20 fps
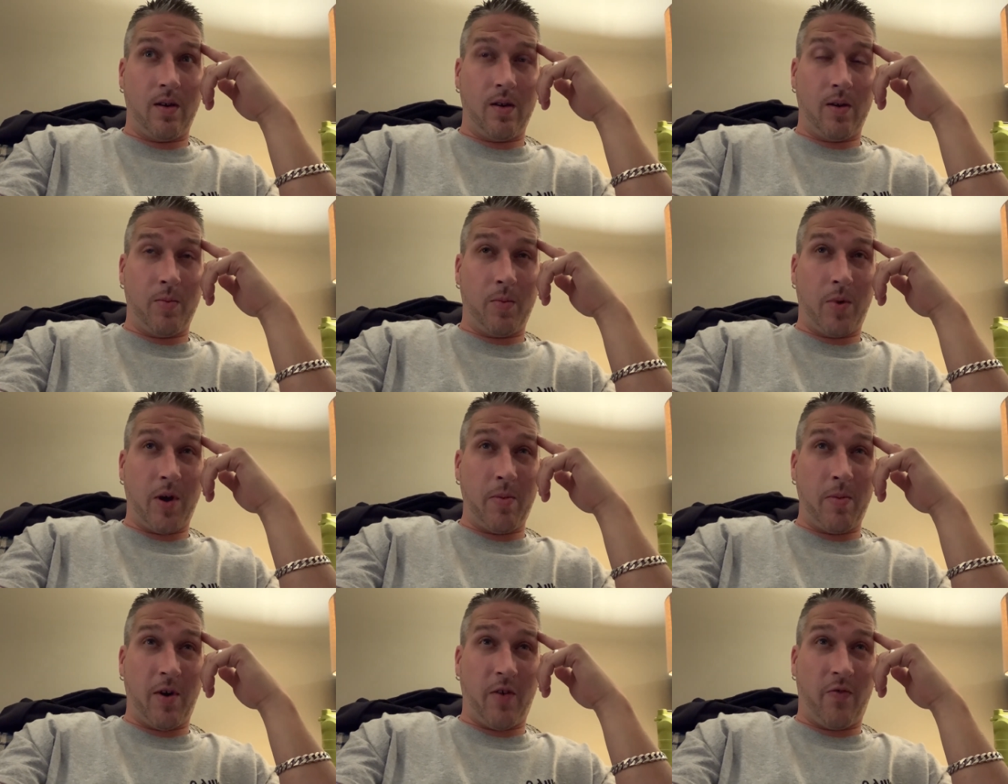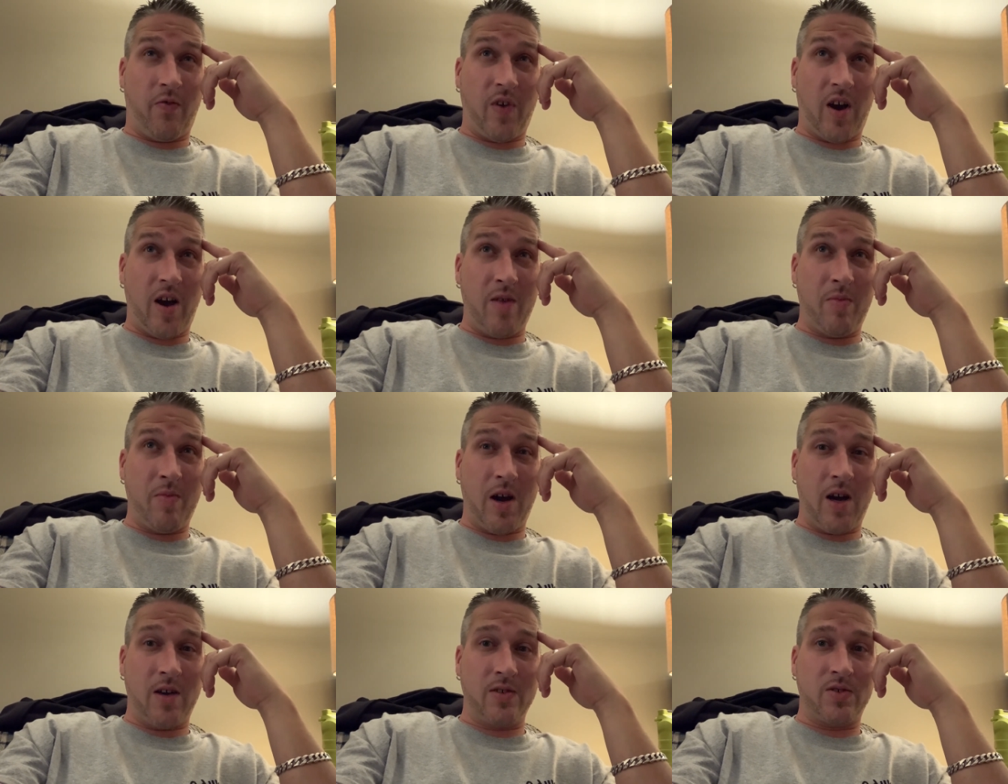probably about five
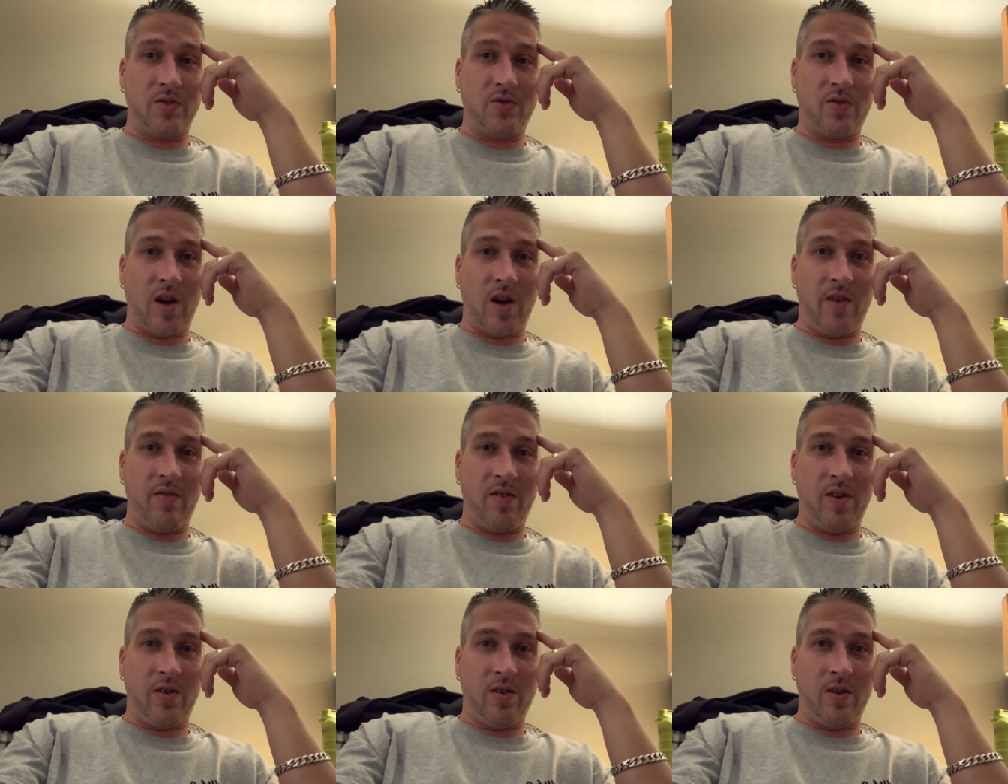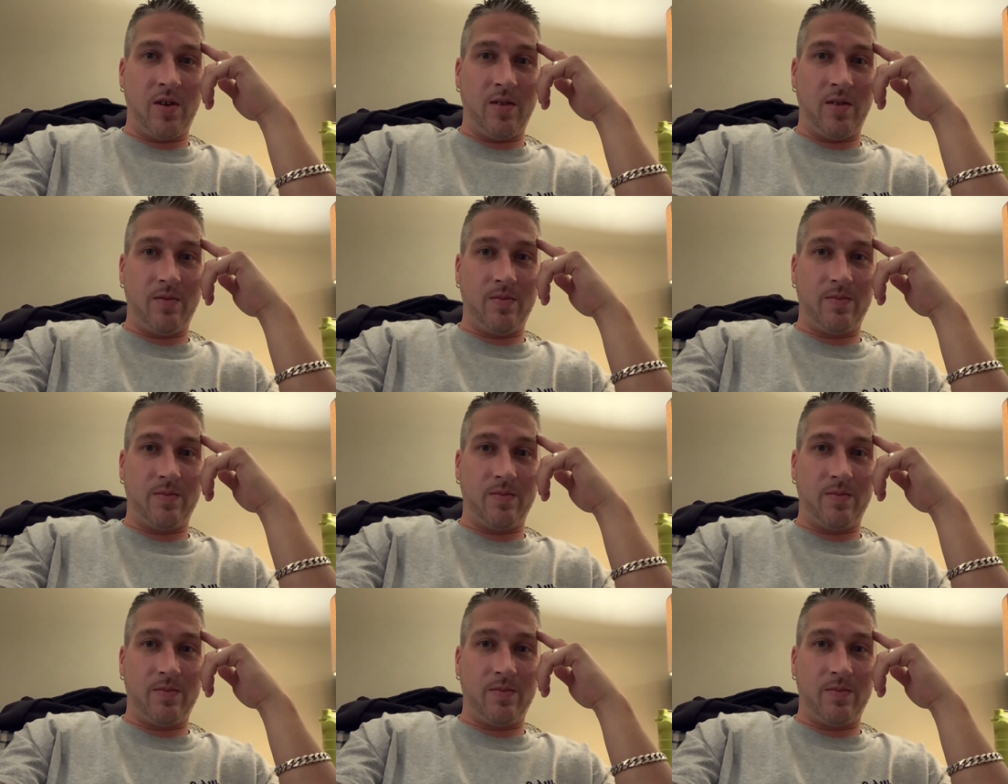miles of driving on it.